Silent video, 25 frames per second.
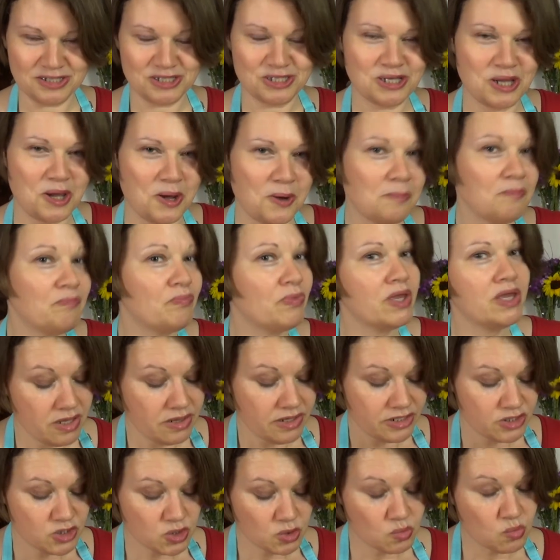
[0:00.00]
So
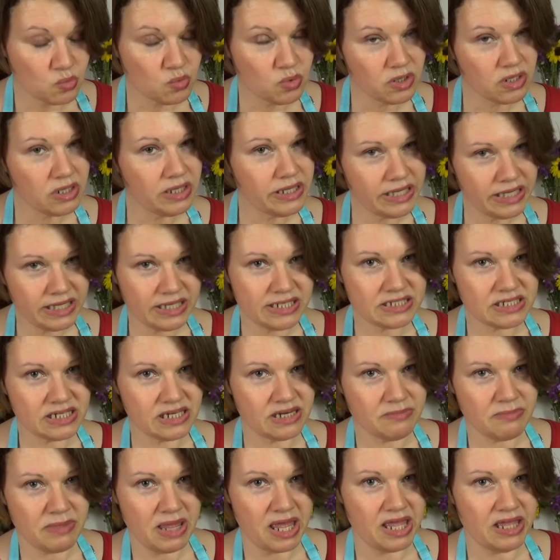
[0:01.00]
these are really easy
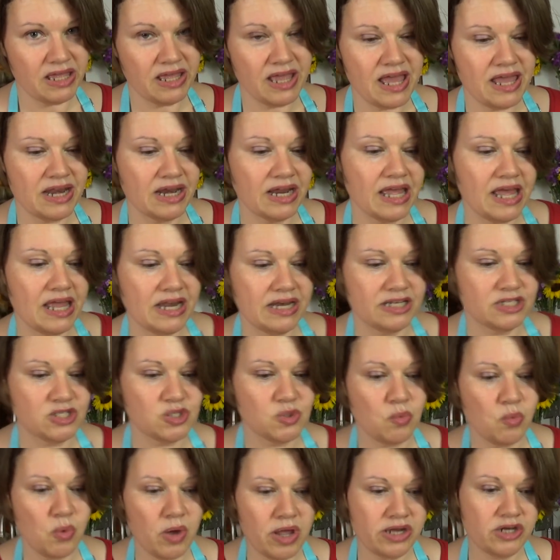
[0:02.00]
to make. And again, it's
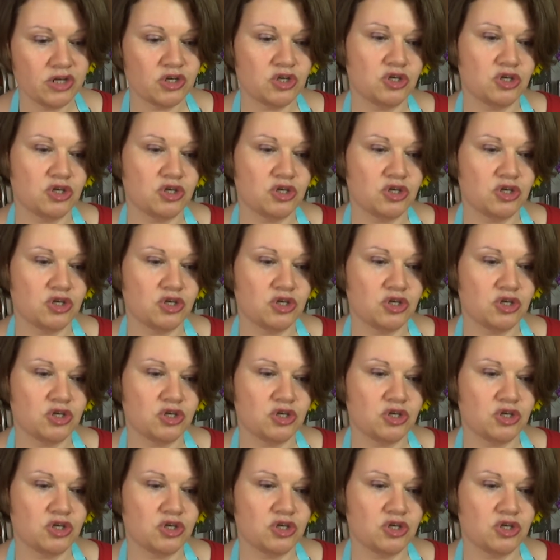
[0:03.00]
a way to